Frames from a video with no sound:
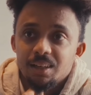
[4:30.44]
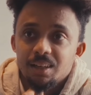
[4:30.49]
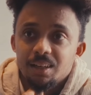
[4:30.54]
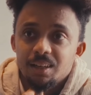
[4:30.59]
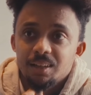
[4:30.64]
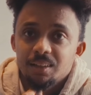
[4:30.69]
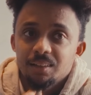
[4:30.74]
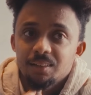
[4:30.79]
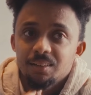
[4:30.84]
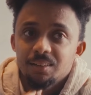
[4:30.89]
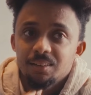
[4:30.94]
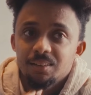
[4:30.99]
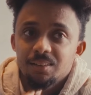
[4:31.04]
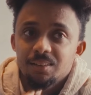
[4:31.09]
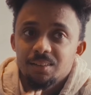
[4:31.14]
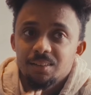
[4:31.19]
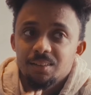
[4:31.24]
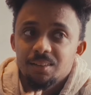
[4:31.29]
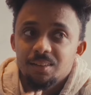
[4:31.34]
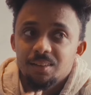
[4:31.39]
And
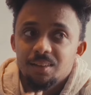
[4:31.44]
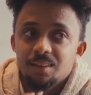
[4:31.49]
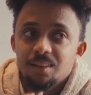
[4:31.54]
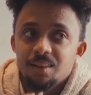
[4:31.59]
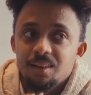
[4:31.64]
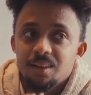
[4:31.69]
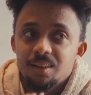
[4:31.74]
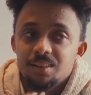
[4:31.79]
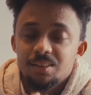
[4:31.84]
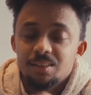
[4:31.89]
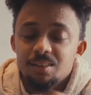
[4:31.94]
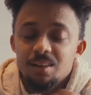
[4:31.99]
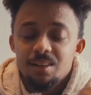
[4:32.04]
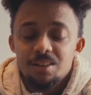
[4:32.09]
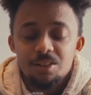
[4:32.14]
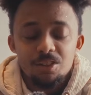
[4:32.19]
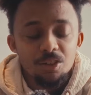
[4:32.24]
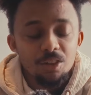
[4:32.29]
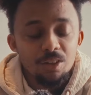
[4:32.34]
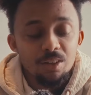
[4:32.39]
I
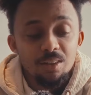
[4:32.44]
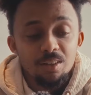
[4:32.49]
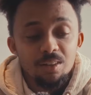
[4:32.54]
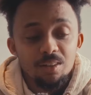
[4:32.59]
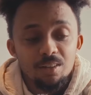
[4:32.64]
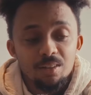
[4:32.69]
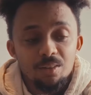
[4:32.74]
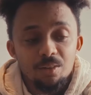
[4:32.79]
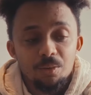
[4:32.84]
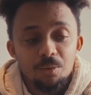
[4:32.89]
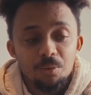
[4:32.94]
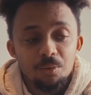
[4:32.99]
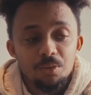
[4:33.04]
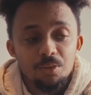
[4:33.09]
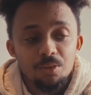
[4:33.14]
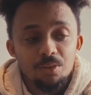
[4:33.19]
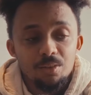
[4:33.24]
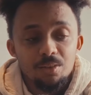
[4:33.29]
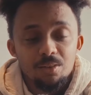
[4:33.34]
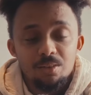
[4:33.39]
started looking at
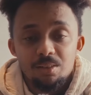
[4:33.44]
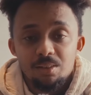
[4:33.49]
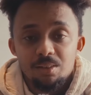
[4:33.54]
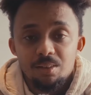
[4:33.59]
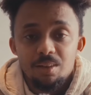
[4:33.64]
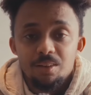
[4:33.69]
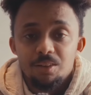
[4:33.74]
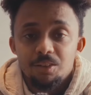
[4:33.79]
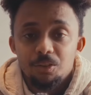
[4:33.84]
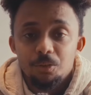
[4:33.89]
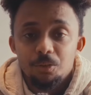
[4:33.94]
old slide